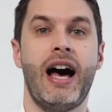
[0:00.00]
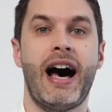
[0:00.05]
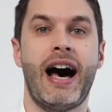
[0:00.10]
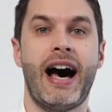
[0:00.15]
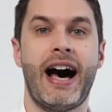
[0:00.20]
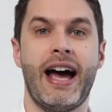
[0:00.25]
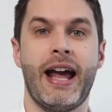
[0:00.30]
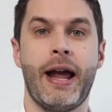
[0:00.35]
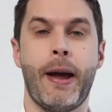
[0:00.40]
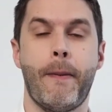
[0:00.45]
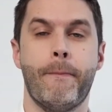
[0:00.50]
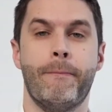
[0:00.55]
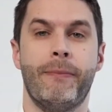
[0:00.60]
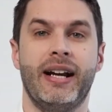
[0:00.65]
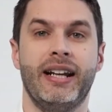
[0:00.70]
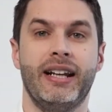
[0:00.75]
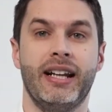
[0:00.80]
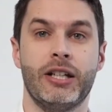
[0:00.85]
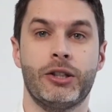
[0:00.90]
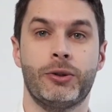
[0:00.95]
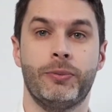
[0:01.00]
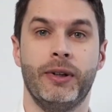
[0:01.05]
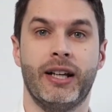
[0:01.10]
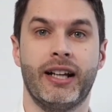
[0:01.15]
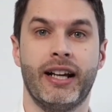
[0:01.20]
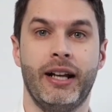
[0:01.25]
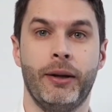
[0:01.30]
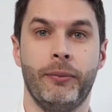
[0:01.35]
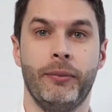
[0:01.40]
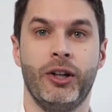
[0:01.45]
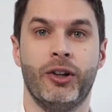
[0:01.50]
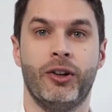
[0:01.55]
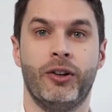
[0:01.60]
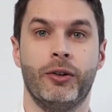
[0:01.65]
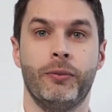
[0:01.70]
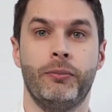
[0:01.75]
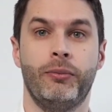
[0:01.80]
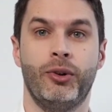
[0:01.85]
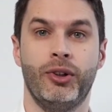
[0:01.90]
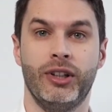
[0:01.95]
Hi, my name is Michele
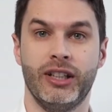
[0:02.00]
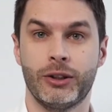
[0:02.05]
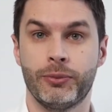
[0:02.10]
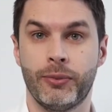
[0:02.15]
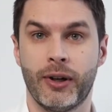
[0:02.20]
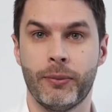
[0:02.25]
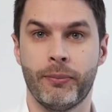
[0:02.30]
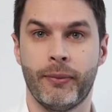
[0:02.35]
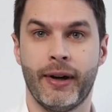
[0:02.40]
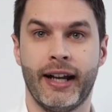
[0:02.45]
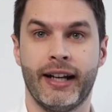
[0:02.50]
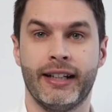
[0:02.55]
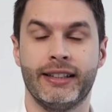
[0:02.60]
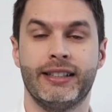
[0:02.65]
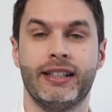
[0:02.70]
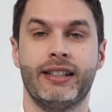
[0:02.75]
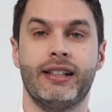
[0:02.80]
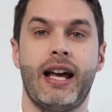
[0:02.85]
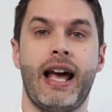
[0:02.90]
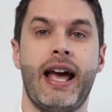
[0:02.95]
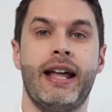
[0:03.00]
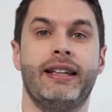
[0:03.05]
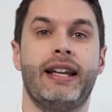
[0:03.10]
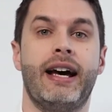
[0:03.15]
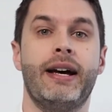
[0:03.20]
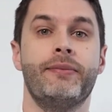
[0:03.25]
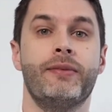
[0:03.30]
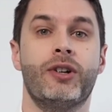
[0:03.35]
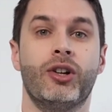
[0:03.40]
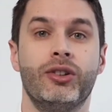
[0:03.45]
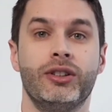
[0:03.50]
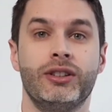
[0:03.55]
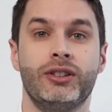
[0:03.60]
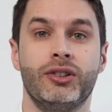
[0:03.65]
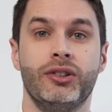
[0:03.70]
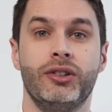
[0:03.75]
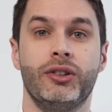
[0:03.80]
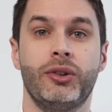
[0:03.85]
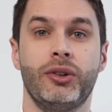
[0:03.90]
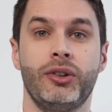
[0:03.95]
Mion, Police Brand Manager, and I'm going
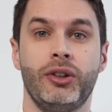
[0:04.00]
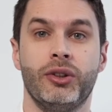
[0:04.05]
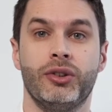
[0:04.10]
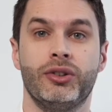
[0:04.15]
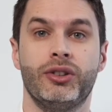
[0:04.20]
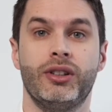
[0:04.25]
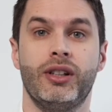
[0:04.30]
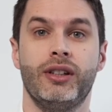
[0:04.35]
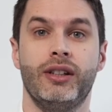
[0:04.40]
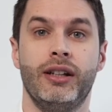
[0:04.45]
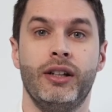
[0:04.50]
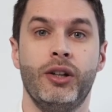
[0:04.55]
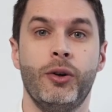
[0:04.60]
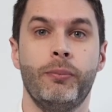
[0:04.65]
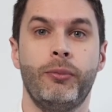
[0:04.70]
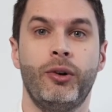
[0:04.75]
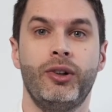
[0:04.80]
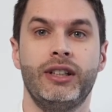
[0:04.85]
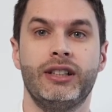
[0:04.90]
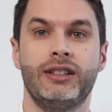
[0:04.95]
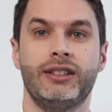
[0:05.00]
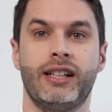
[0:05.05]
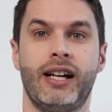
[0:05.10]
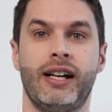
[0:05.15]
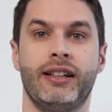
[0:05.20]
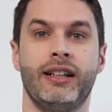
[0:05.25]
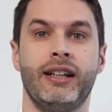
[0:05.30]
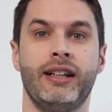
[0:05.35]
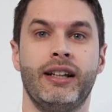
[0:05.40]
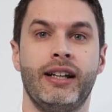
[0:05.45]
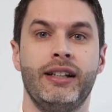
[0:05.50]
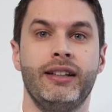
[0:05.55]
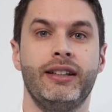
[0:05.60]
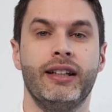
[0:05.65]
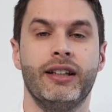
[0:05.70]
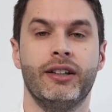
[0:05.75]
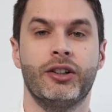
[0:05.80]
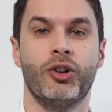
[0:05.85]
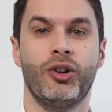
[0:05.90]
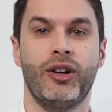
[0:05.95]
to introduce the new Police Sunday
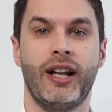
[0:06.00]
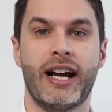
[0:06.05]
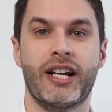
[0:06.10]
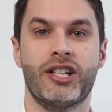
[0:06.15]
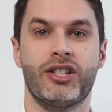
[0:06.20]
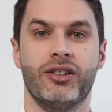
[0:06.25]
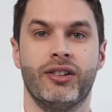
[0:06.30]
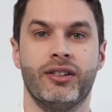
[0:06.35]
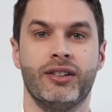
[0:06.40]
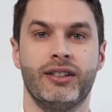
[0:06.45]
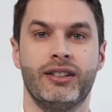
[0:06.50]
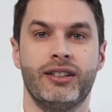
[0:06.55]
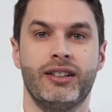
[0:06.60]
19 collection.